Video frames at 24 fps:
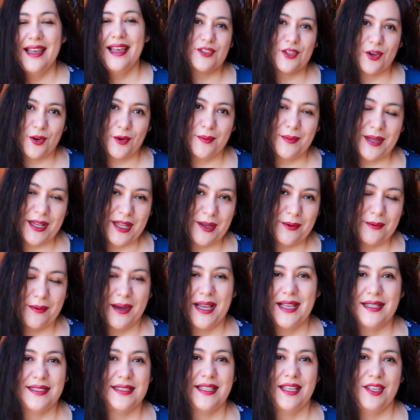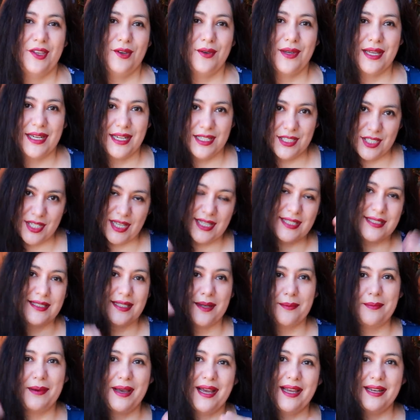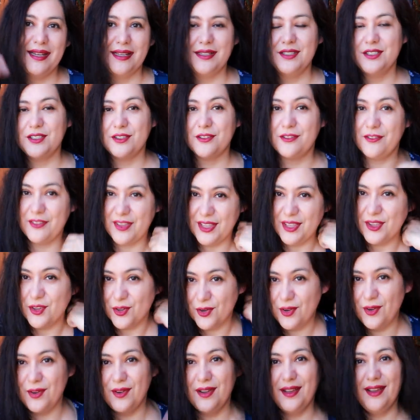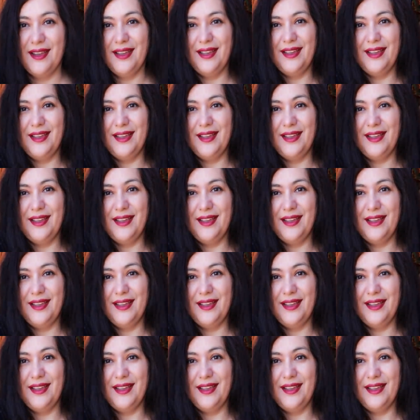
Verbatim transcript: so many ways you can adjust the pattern to fit your